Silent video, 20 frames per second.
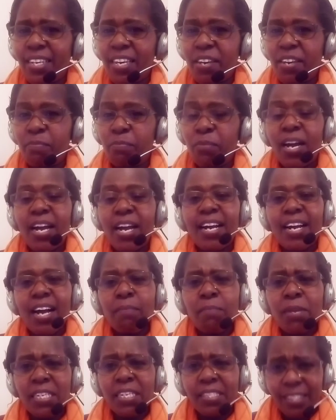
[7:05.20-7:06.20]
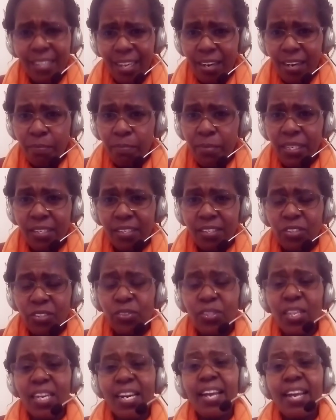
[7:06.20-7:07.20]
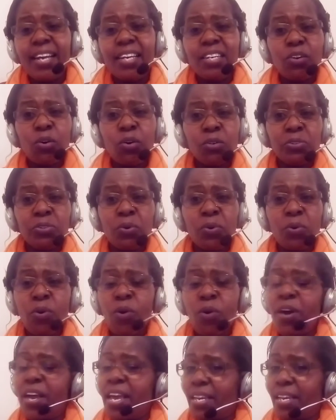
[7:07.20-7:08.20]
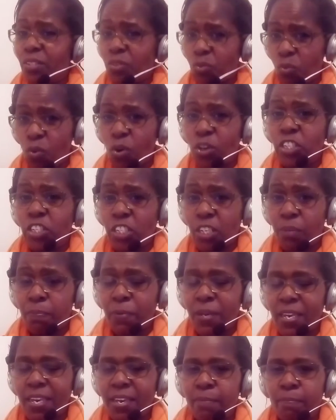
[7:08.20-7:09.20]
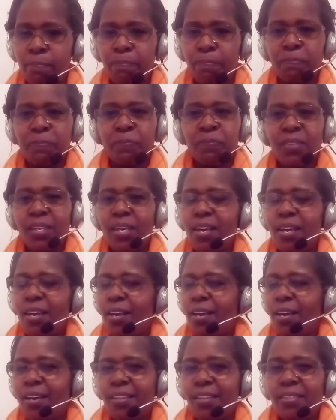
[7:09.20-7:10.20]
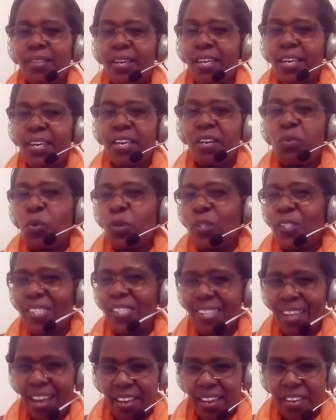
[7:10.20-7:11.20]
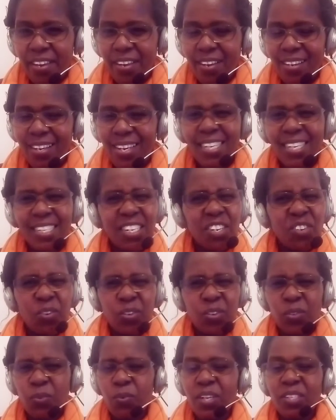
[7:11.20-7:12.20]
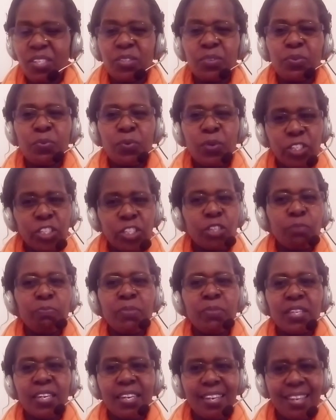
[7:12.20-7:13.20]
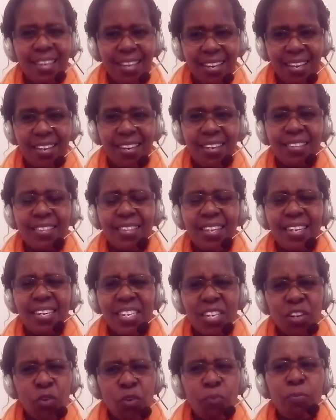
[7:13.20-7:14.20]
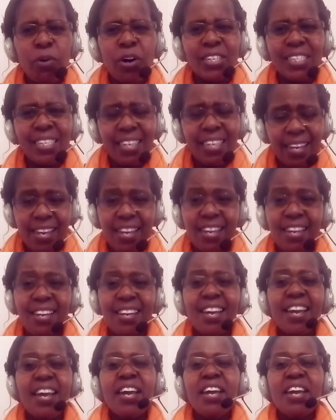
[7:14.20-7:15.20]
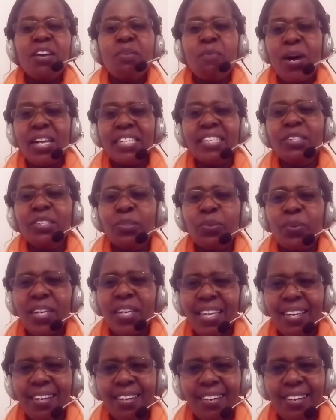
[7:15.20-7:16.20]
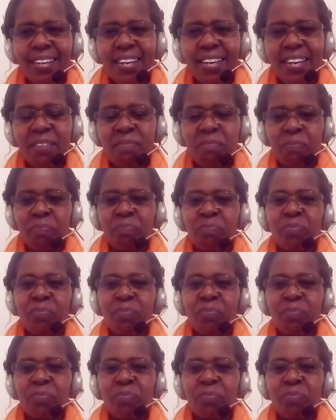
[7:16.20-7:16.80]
him, come and tell me so that I can also go and worship him. The king was lying. He did not want to worship the king, the newborn king. He wanted to kill him.